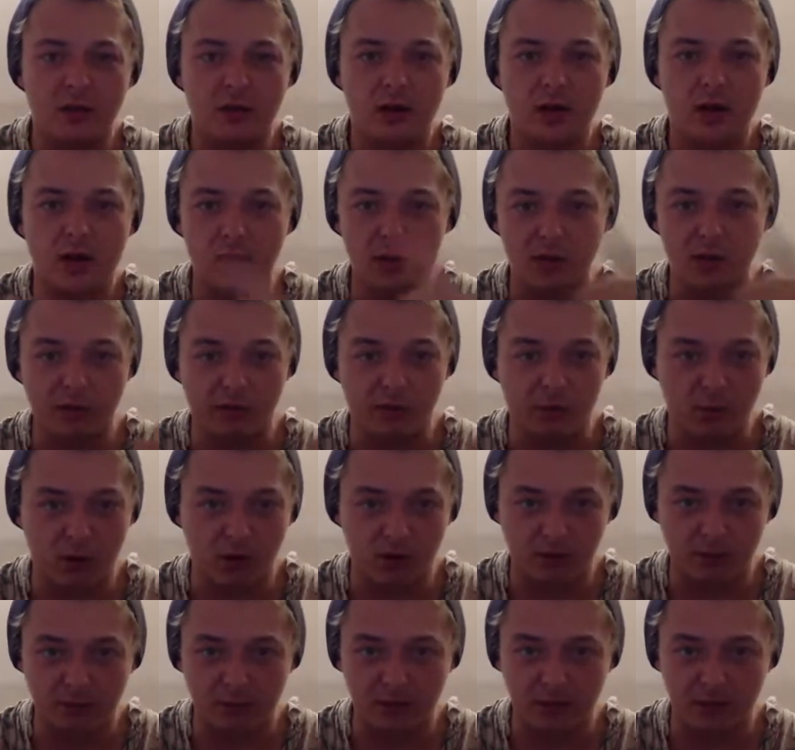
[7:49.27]
I knew of
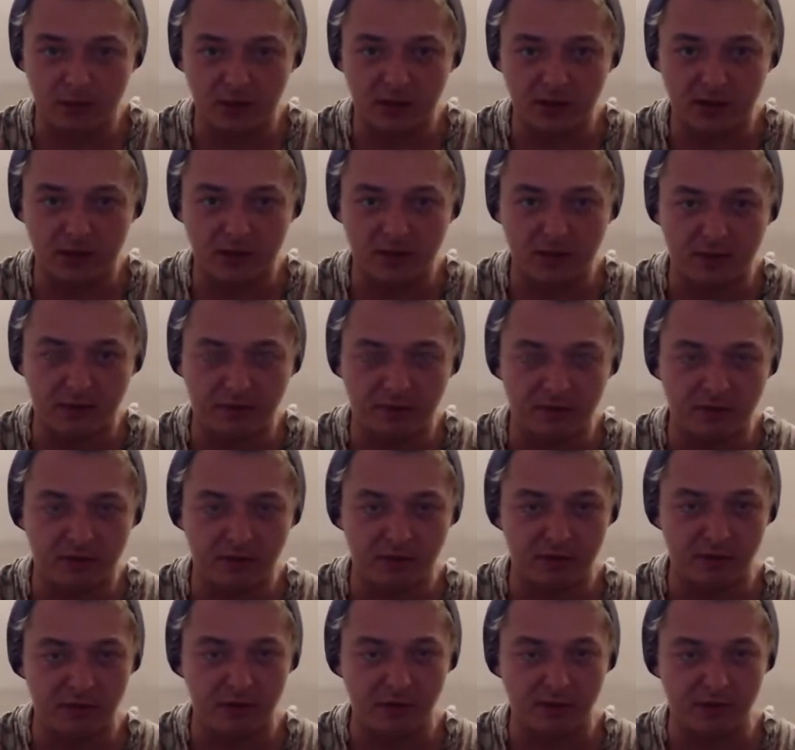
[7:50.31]
one person in my friend
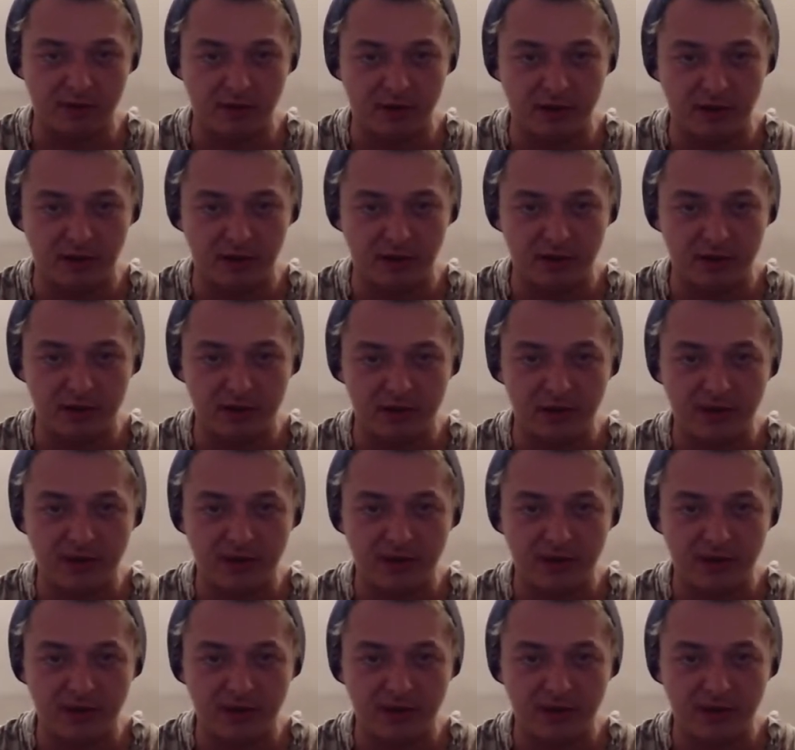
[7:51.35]
group who was married,